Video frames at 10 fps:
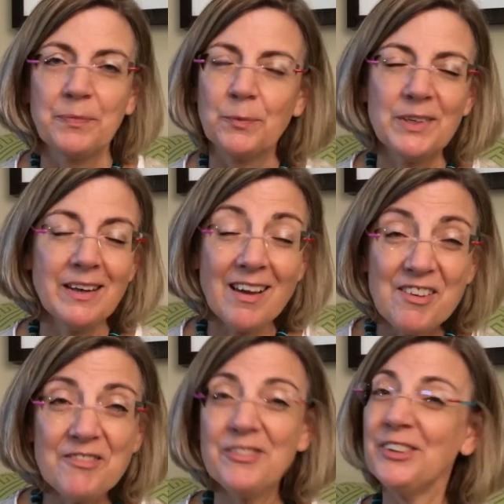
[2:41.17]
We
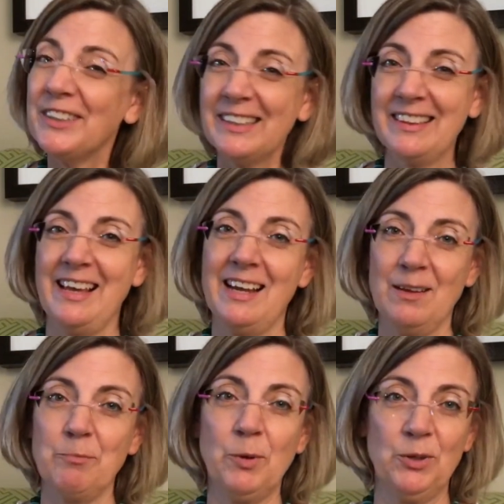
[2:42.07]
never did that
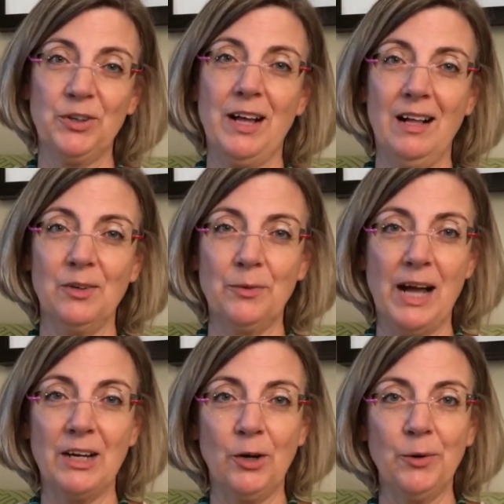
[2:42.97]
in Boulder,
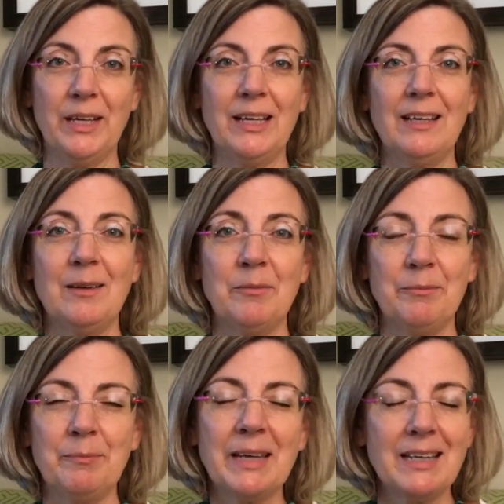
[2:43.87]
Colorado.
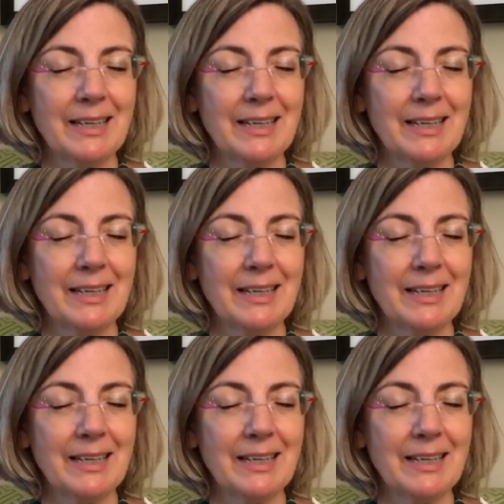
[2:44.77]
Made a